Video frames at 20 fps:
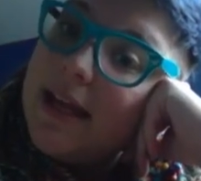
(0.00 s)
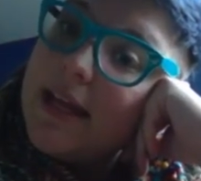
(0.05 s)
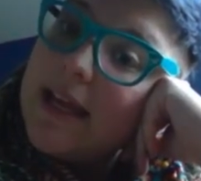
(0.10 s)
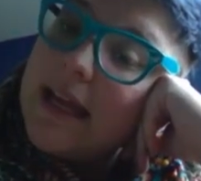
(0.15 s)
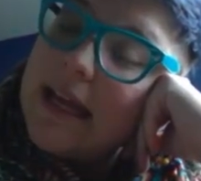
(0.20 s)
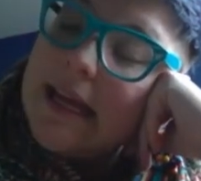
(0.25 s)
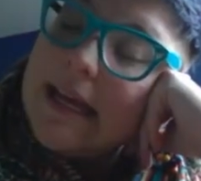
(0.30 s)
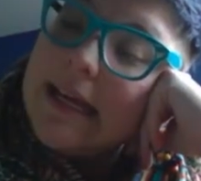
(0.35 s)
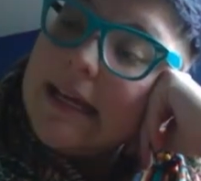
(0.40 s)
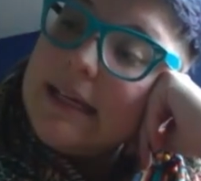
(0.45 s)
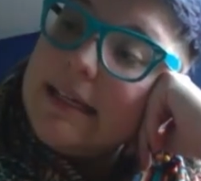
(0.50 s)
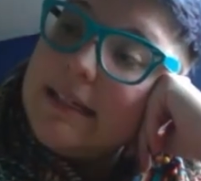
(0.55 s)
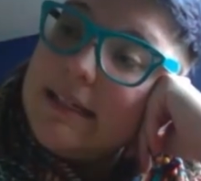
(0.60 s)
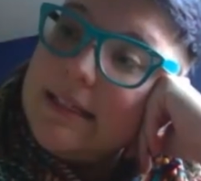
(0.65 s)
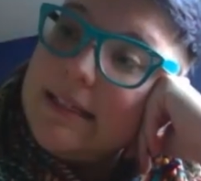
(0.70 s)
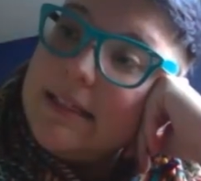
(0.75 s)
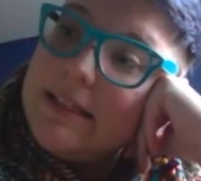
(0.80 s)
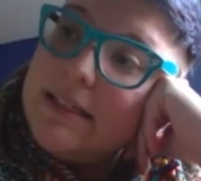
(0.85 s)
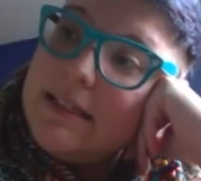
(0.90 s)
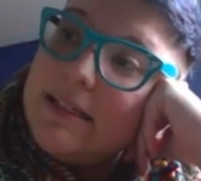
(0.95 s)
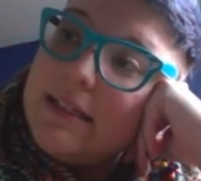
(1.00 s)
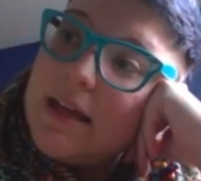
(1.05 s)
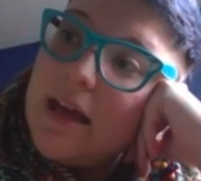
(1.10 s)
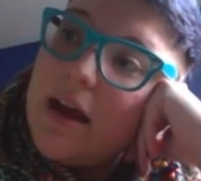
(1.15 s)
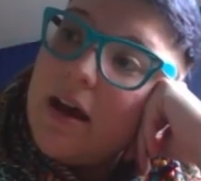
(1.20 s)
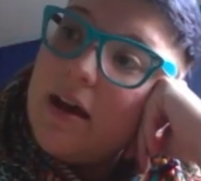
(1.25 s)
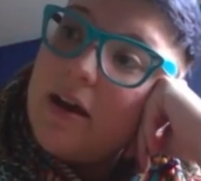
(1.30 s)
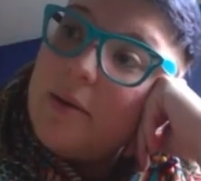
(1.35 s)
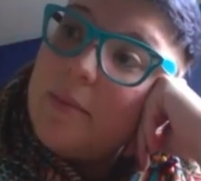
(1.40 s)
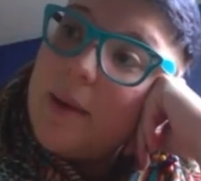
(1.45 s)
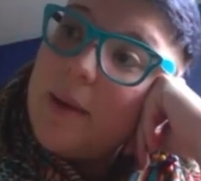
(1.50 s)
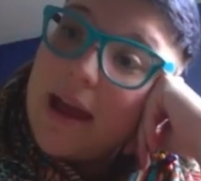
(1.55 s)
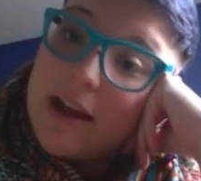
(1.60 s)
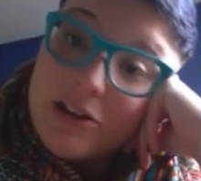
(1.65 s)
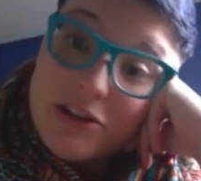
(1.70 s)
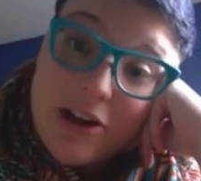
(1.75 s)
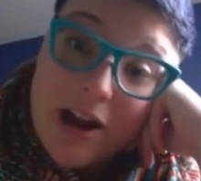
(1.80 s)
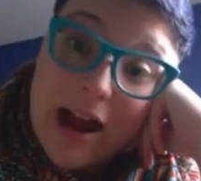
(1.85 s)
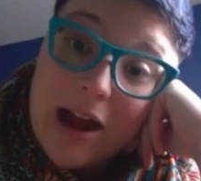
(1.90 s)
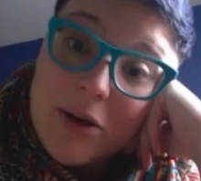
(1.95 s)
and
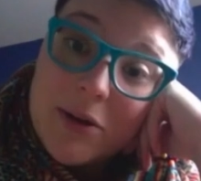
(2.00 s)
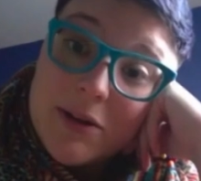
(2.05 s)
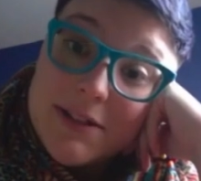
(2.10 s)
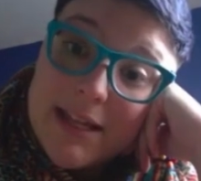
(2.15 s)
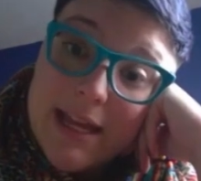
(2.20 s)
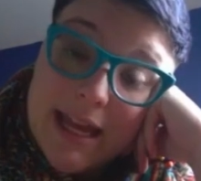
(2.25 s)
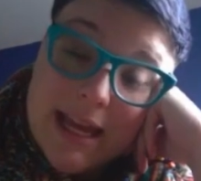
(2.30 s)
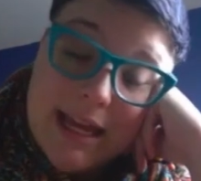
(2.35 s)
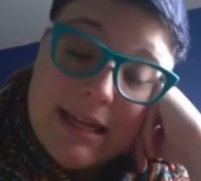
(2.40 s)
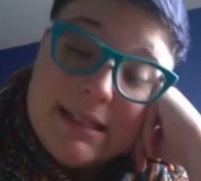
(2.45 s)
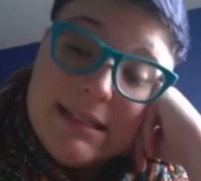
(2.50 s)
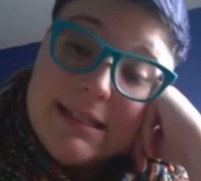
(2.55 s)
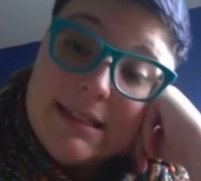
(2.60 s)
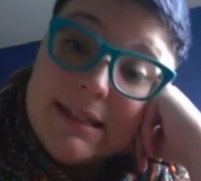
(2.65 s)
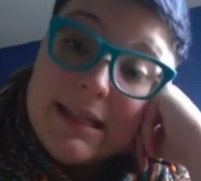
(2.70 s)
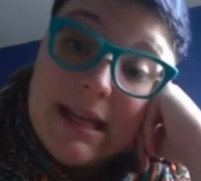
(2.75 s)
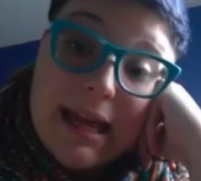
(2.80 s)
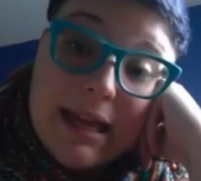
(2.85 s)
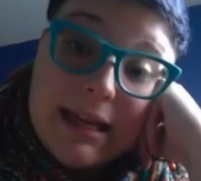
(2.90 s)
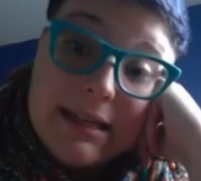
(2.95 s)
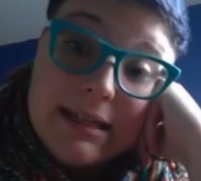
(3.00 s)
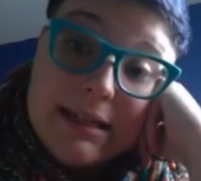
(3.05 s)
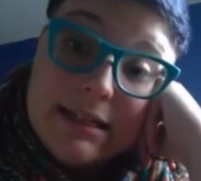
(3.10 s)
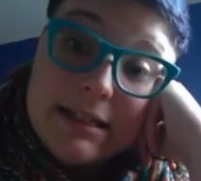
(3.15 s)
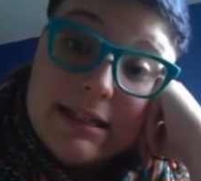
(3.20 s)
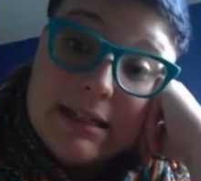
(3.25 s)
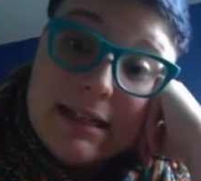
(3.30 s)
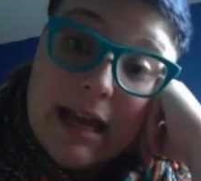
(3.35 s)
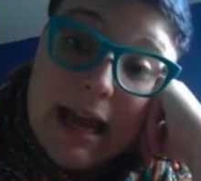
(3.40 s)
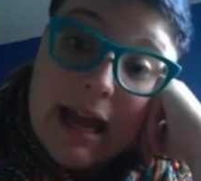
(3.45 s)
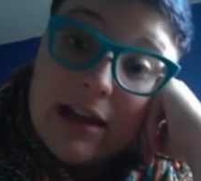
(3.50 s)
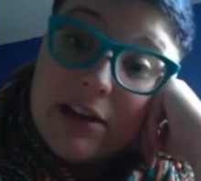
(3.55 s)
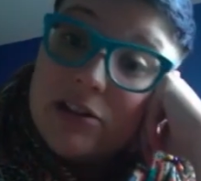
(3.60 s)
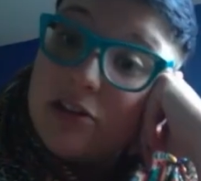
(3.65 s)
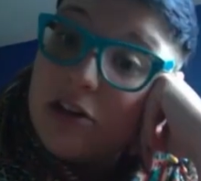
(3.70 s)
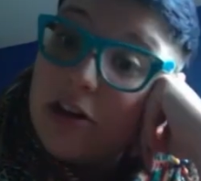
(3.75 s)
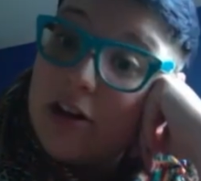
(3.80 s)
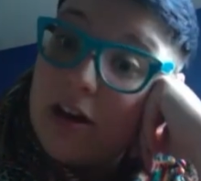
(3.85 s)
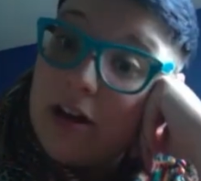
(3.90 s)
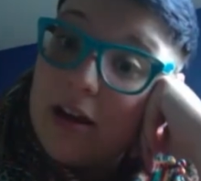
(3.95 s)
extra outtakes and
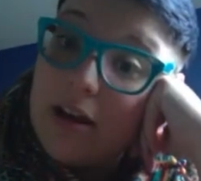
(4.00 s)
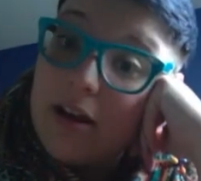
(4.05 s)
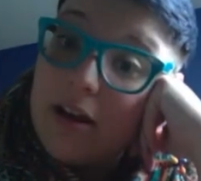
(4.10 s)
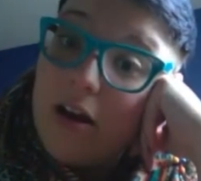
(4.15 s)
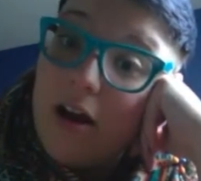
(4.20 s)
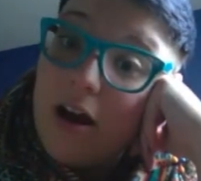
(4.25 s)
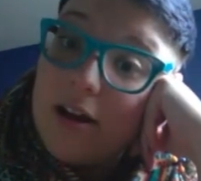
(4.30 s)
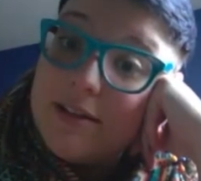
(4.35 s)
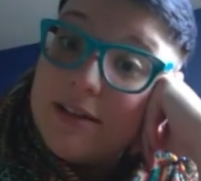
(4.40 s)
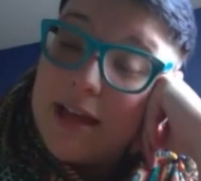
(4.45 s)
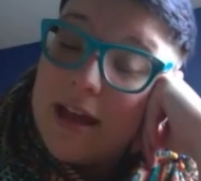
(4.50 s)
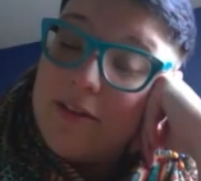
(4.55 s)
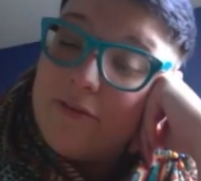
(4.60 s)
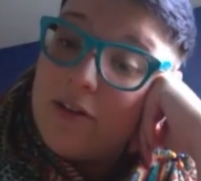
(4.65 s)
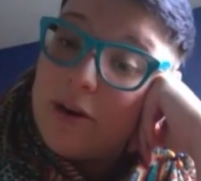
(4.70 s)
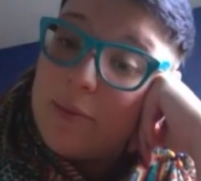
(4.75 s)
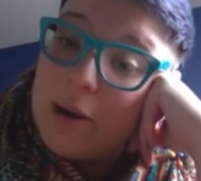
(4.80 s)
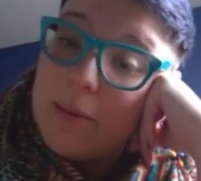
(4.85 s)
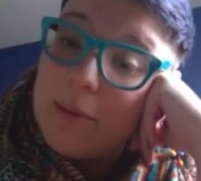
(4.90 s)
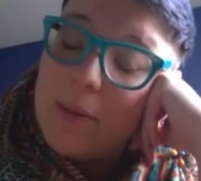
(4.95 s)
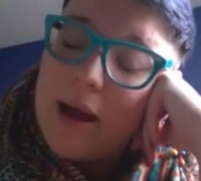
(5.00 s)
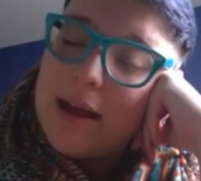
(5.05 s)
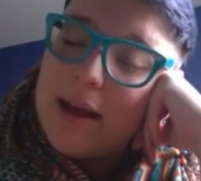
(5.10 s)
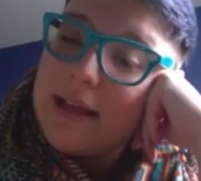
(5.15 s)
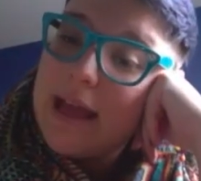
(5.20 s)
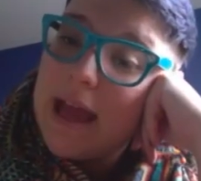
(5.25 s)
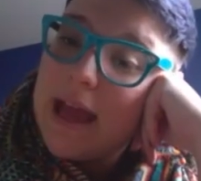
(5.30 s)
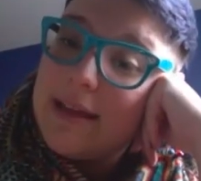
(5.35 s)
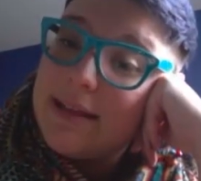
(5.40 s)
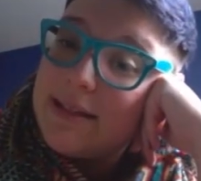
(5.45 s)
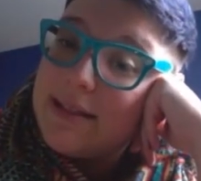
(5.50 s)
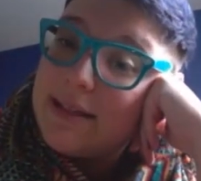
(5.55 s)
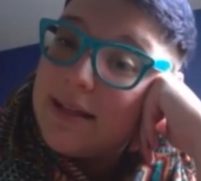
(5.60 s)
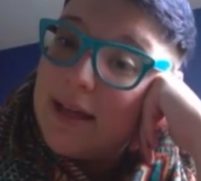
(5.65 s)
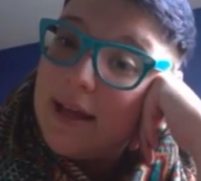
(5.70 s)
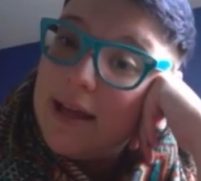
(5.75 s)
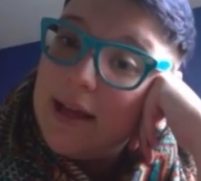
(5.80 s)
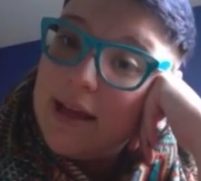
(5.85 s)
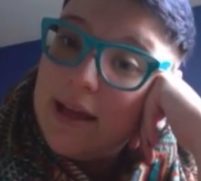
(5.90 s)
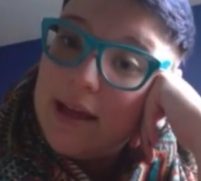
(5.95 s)
extra content from our podcast,
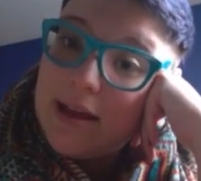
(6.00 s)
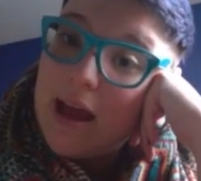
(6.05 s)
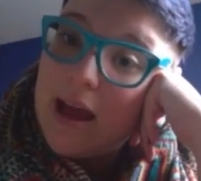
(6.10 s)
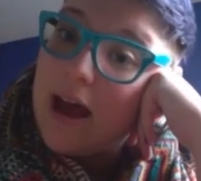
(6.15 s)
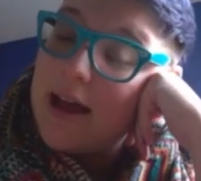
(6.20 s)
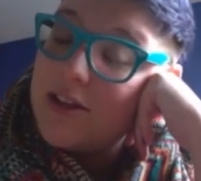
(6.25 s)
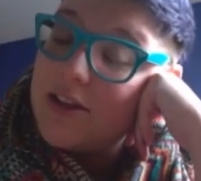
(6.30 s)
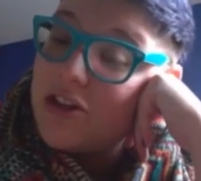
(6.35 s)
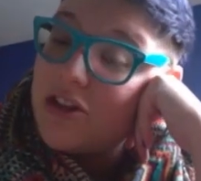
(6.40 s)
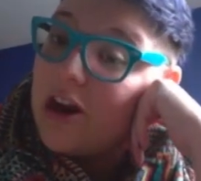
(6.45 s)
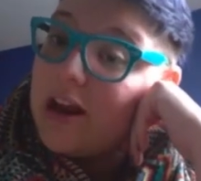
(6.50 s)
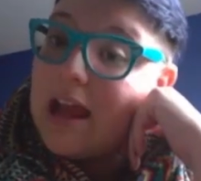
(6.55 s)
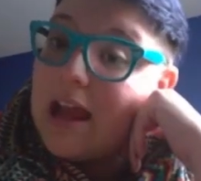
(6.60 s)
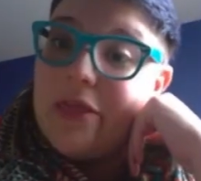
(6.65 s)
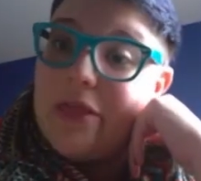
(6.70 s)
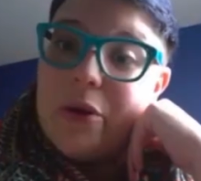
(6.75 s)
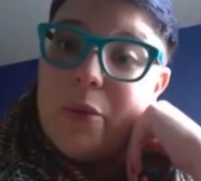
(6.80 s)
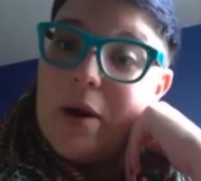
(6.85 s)
starting at the